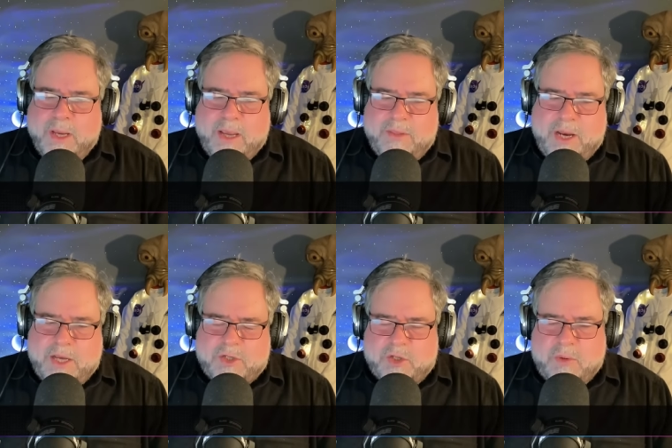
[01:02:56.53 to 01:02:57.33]
And the
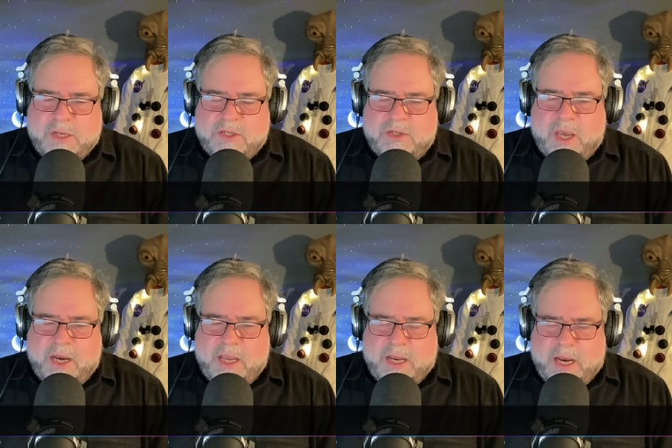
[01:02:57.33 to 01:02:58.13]
National Space
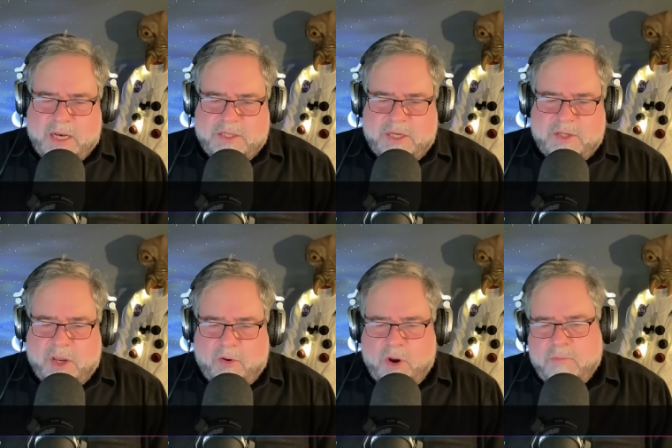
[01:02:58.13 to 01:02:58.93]
Society at
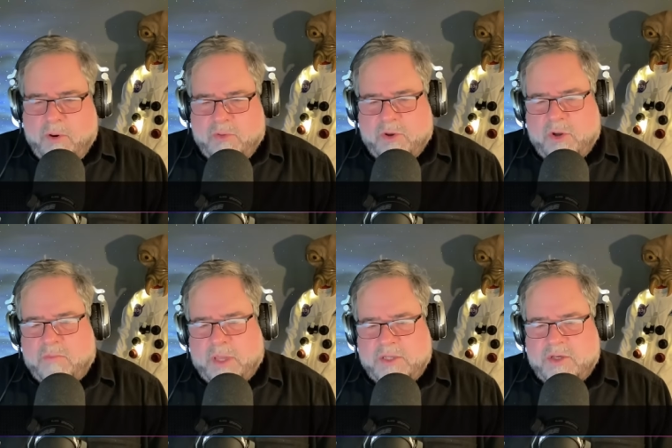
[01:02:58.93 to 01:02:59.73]
nss.org. Both are
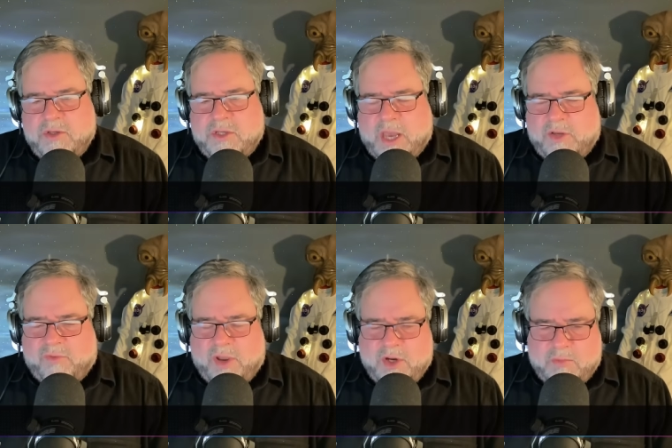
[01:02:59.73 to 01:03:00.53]
good places to satisfy your